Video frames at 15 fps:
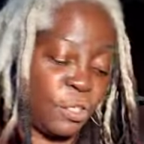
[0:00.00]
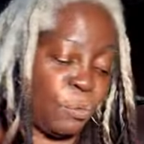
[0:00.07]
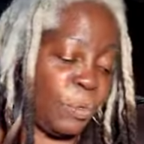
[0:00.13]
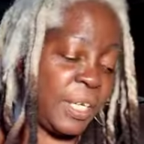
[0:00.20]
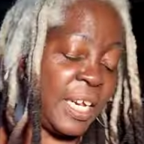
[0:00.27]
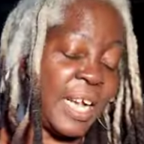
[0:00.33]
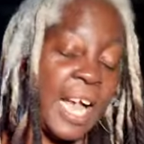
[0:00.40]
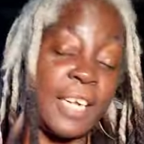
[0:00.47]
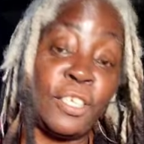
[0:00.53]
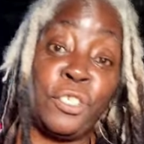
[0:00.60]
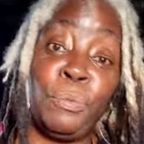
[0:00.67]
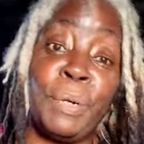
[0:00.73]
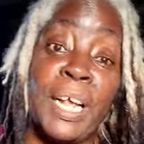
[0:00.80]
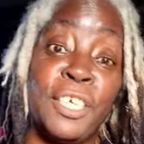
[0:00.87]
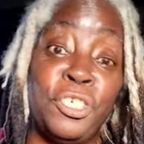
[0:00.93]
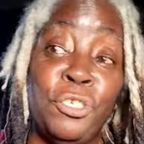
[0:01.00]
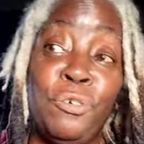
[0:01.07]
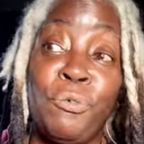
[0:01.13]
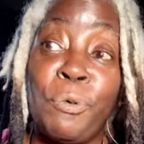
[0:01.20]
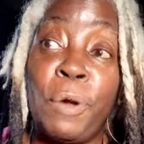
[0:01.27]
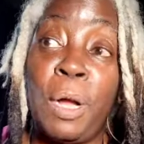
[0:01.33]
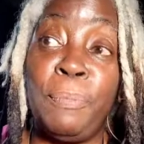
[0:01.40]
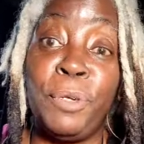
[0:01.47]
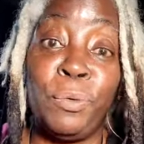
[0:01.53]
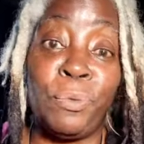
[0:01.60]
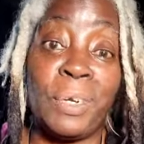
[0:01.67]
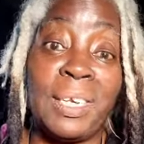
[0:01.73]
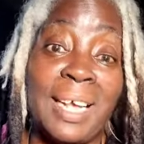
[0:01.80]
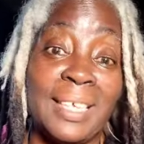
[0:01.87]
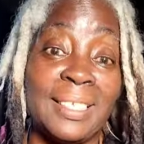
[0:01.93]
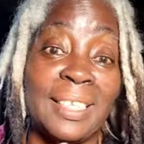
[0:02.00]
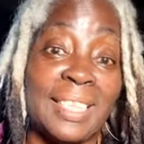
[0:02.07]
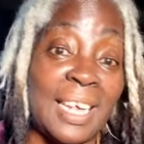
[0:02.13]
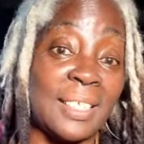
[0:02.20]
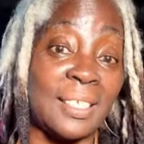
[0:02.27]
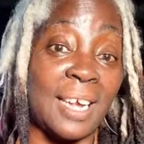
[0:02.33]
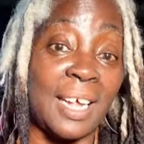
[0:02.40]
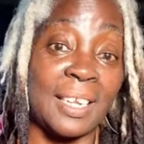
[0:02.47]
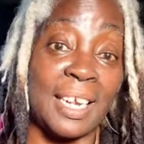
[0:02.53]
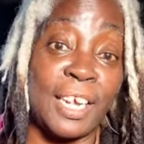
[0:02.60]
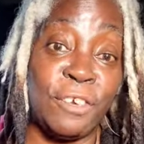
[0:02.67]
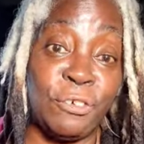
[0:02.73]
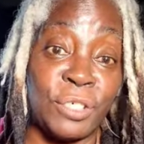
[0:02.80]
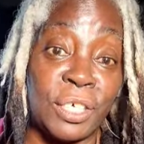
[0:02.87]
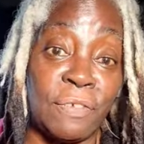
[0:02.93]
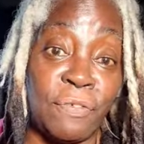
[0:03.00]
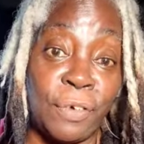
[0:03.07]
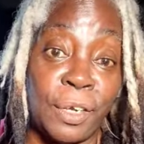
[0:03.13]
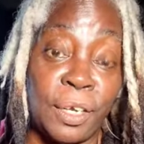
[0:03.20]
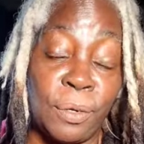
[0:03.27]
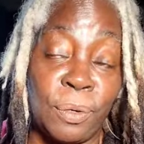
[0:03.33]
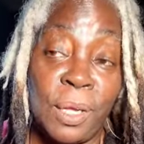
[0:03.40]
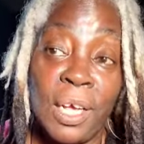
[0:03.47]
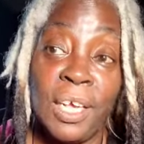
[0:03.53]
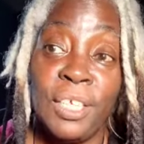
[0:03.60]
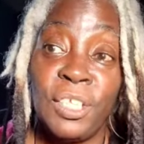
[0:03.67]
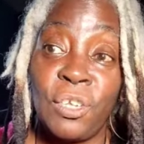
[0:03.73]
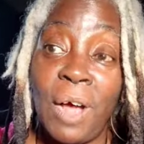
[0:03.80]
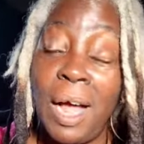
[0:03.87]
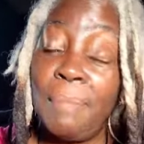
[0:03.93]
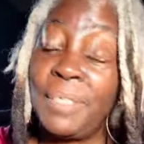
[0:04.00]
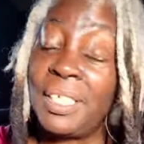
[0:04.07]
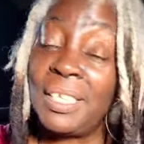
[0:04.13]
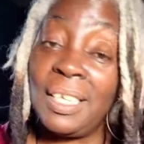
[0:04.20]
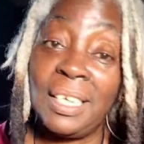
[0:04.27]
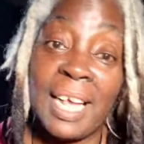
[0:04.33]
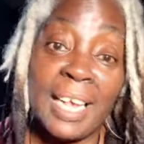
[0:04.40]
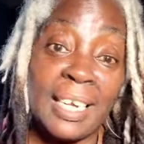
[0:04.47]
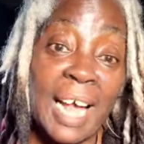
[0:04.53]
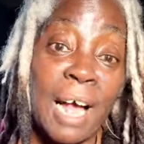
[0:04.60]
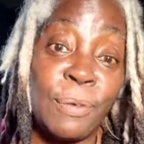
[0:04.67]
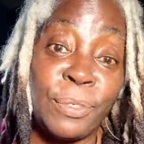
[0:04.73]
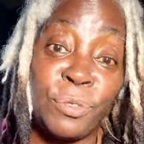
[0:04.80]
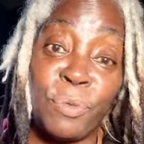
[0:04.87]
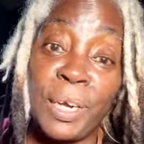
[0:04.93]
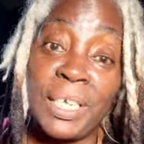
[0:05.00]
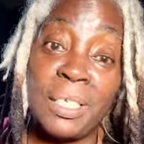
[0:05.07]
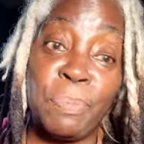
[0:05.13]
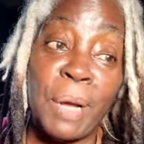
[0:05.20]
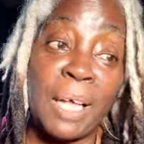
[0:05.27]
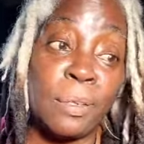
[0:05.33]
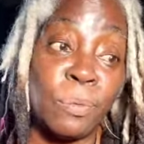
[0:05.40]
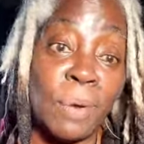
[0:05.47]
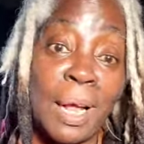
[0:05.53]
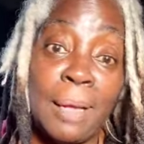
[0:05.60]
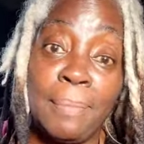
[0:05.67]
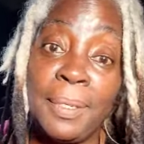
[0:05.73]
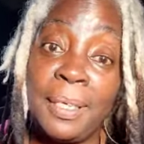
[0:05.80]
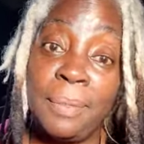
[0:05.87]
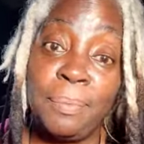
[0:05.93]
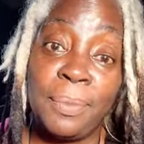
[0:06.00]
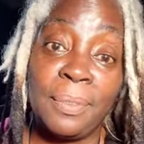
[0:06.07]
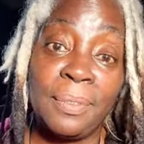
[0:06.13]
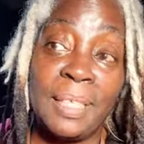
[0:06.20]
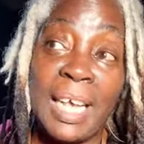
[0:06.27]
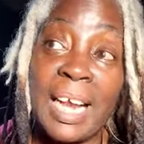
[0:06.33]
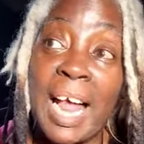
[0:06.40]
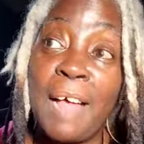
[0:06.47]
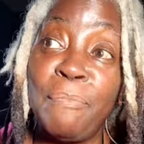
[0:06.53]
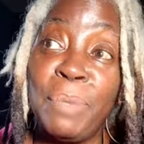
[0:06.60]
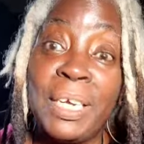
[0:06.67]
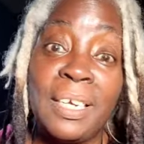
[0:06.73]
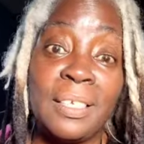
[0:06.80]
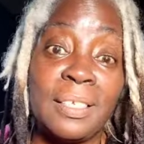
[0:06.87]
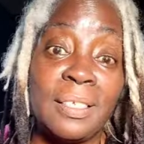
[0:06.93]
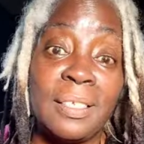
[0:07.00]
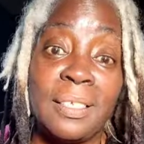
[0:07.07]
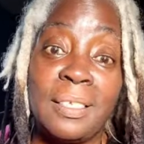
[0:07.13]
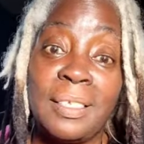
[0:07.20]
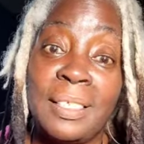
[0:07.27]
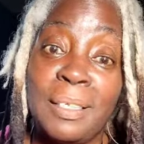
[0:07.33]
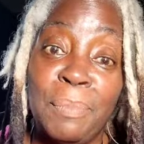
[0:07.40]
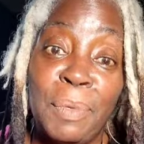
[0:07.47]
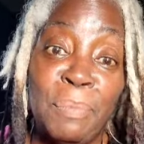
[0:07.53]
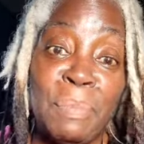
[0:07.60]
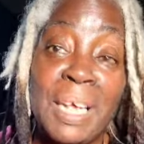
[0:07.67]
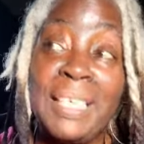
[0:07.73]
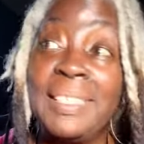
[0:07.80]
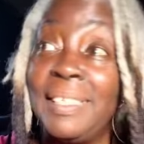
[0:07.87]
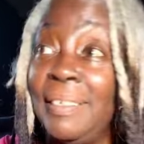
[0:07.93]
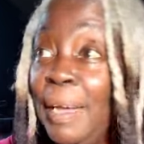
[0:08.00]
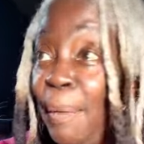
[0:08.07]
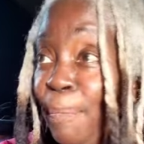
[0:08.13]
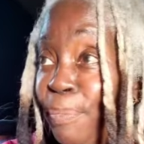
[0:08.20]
do what they got to do. But as you grow up, you realize that that's not the energy for you. So I'm just glad that I was raised by the right people. And I've been into some amazing,